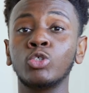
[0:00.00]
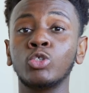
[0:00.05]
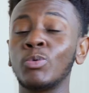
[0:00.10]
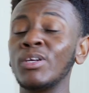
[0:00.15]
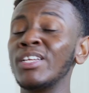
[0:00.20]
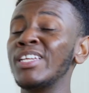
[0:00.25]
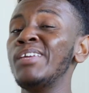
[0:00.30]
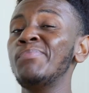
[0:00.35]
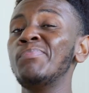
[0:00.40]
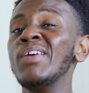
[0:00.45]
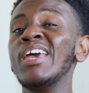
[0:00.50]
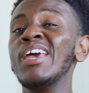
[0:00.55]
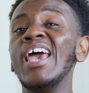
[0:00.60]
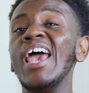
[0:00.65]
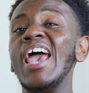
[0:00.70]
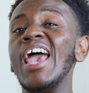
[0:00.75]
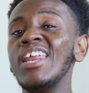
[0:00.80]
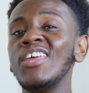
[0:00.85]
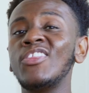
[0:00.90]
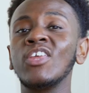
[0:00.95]
really
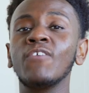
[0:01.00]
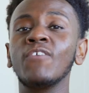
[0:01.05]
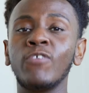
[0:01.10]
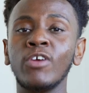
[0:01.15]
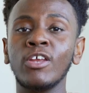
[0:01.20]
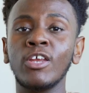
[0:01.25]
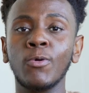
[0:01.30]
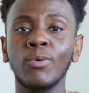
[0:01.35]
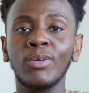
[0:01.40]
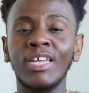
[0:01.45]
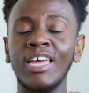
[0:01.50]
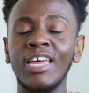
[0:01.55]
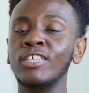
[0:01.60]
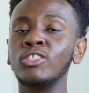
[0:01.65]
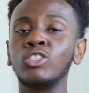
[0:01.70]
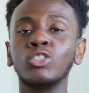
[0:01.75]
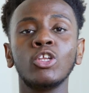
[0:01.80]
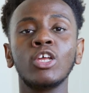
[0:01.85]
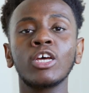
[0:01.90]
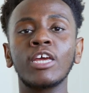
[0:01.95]
anything video related
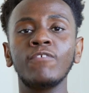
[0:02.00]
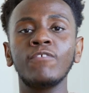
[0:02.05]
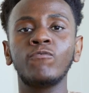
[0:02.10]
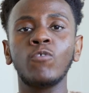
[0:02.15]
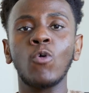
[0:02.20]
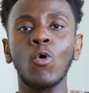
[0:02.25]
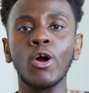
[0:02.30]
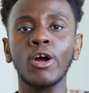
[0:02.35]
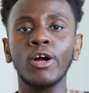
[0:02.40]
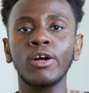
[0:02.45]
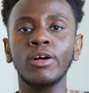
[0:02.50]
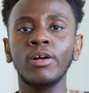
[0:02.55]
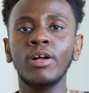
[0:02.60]
you're looking for